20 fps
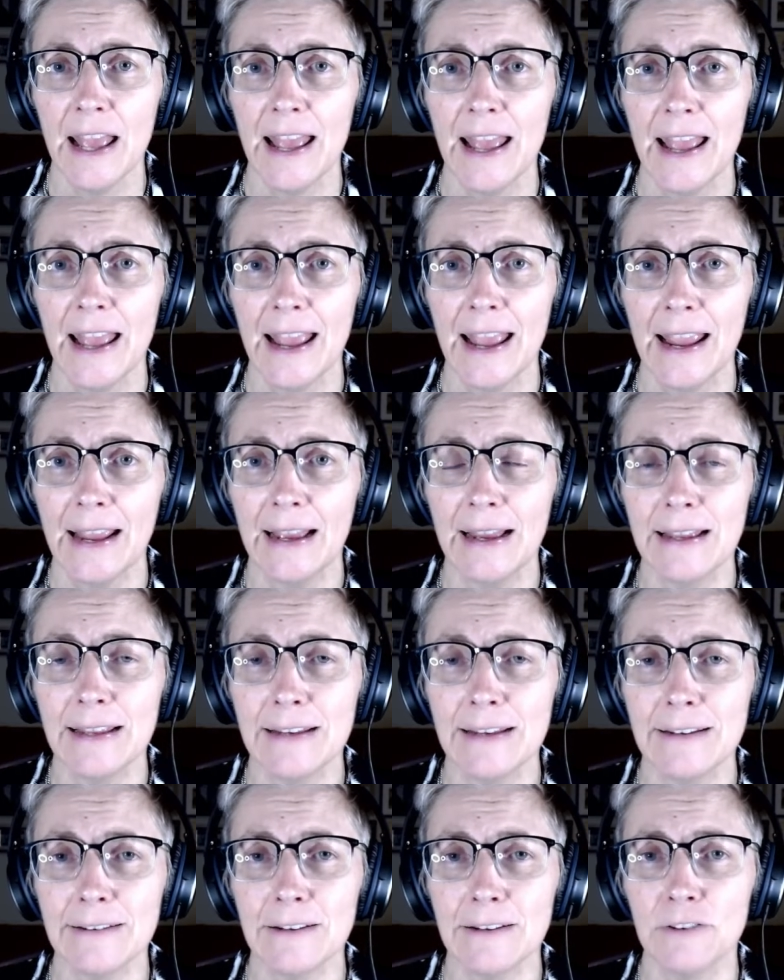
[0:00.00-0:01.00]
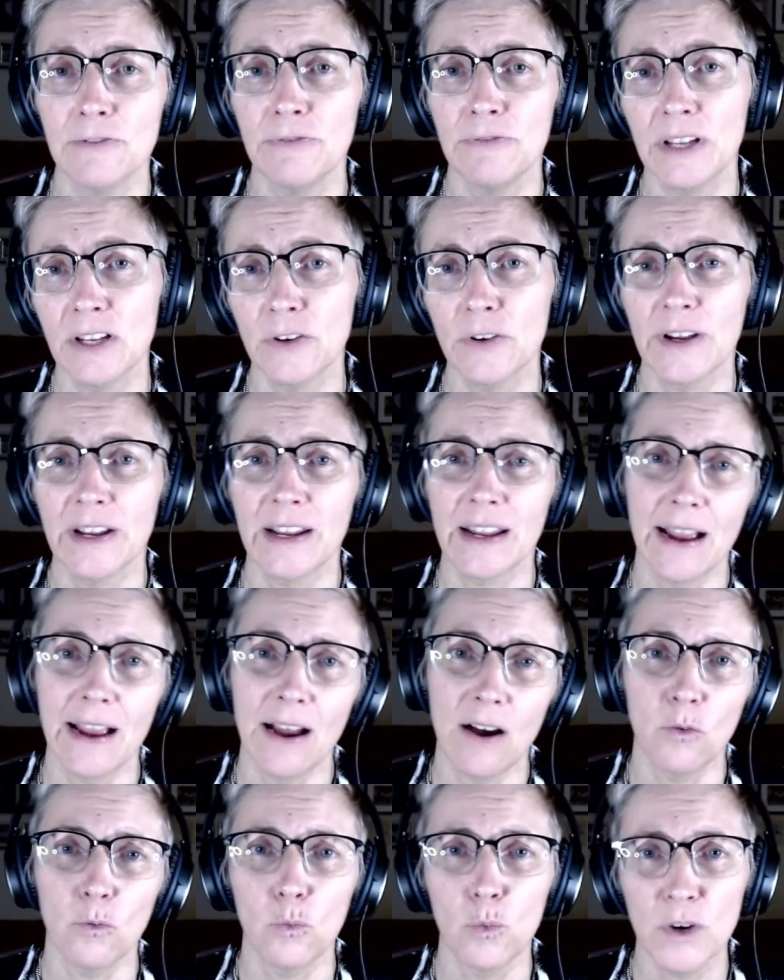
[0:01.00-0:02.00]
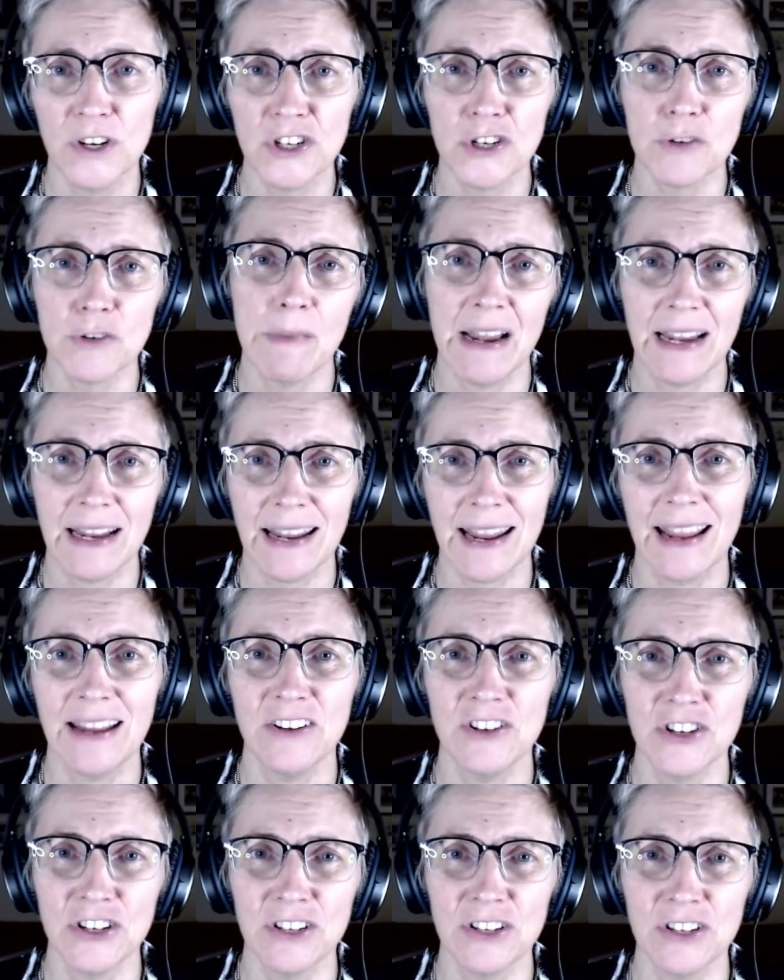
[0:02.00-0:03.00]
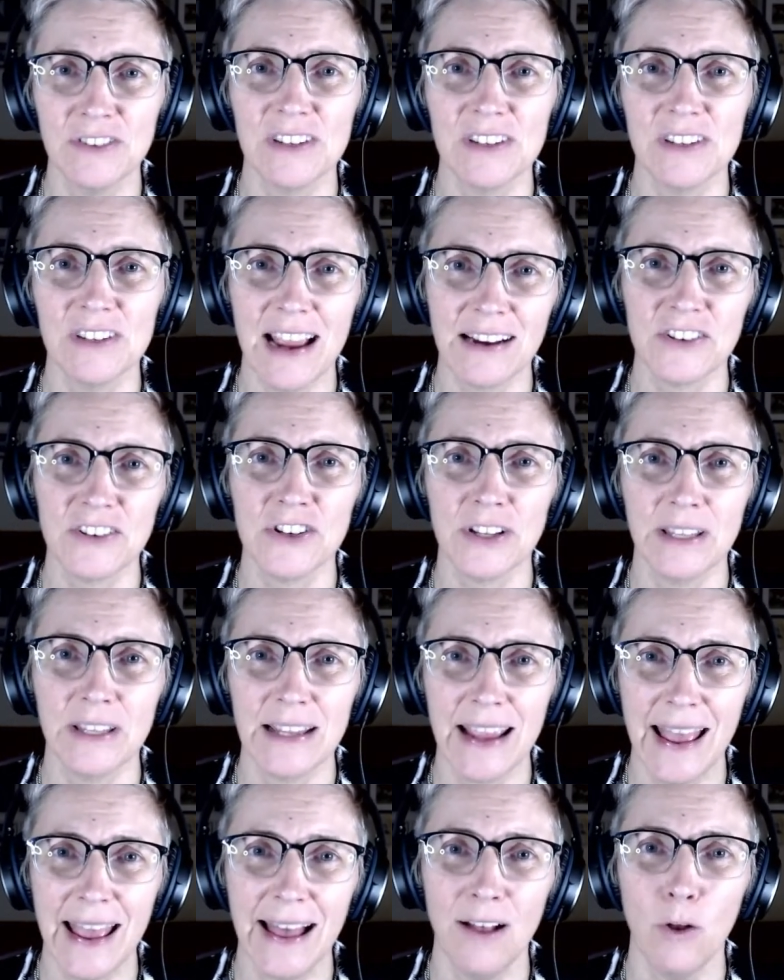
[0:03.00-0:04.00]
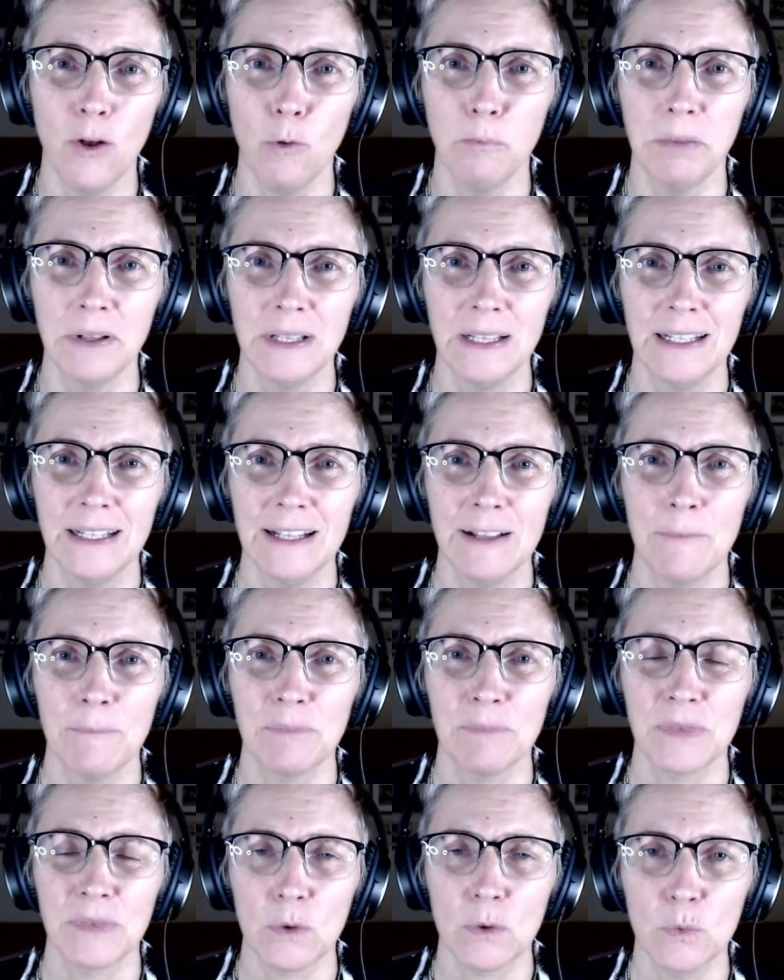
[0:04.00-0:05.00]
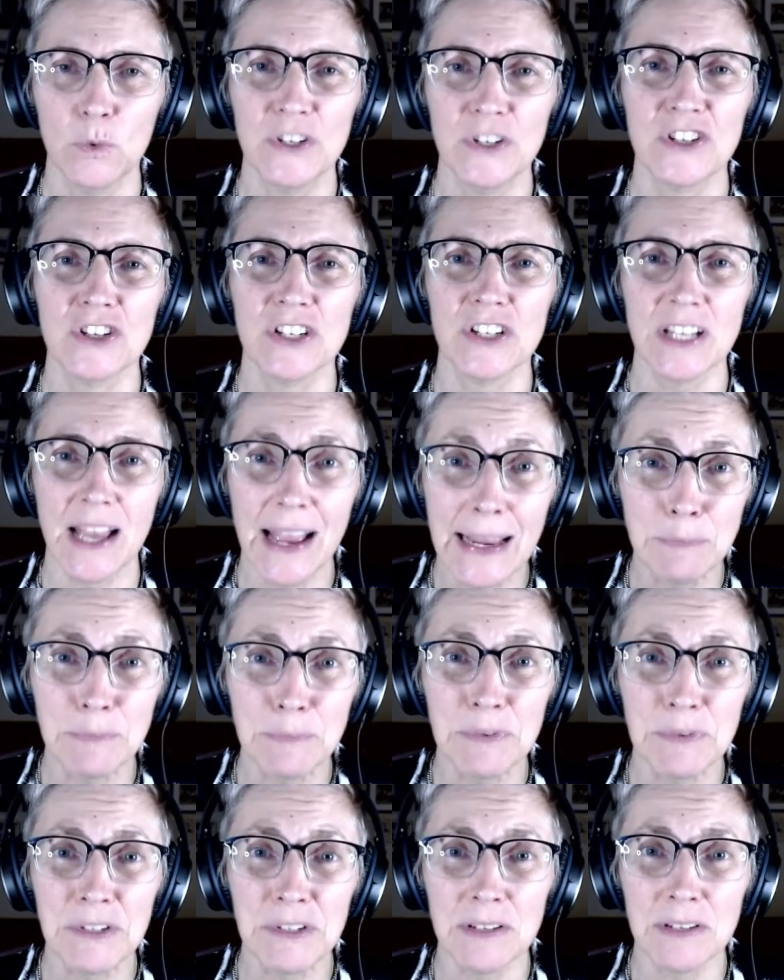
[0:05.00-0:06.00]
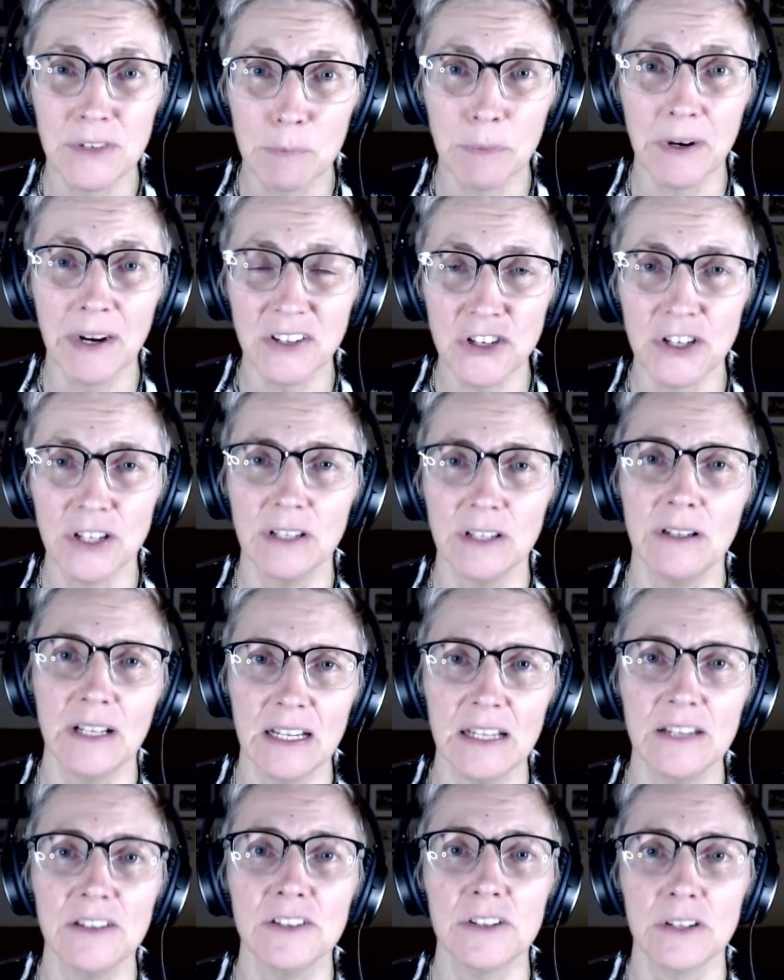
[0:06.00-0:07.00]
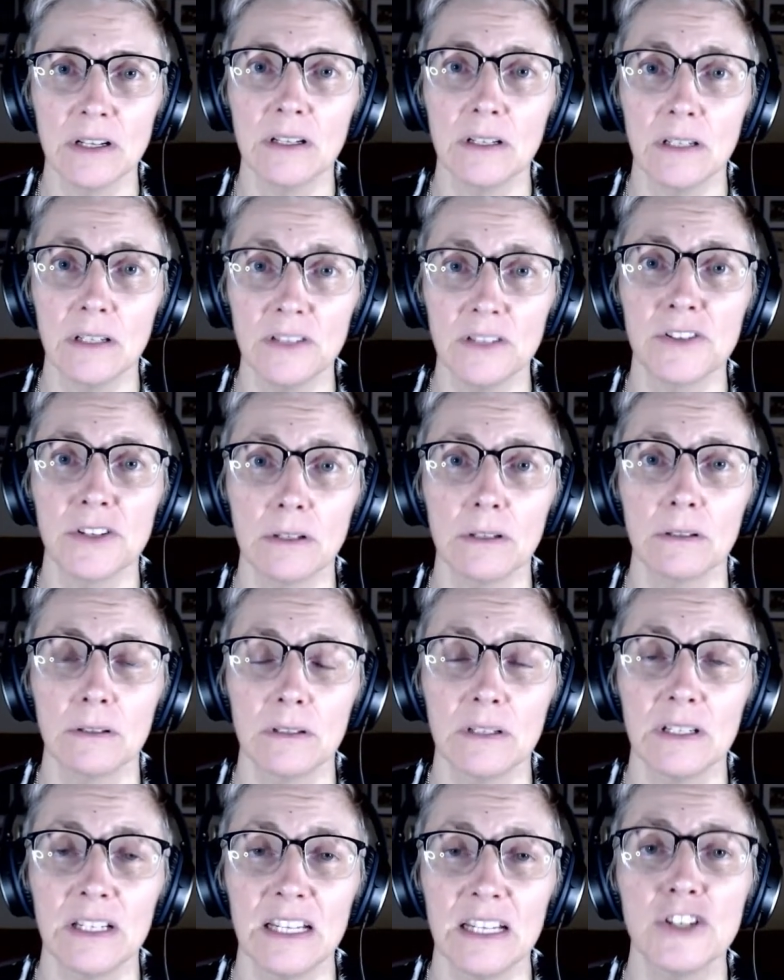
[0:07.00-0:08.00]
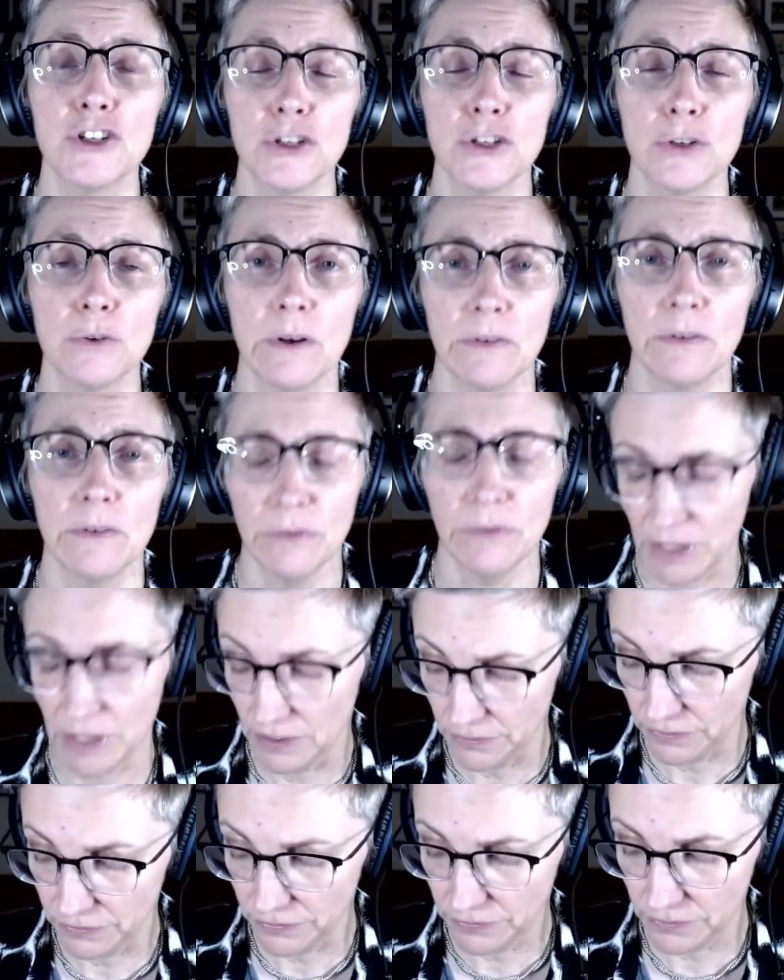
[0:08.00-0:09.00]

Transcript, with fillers: and figuring out which medications actually help which types of depression is a, is a issue of, of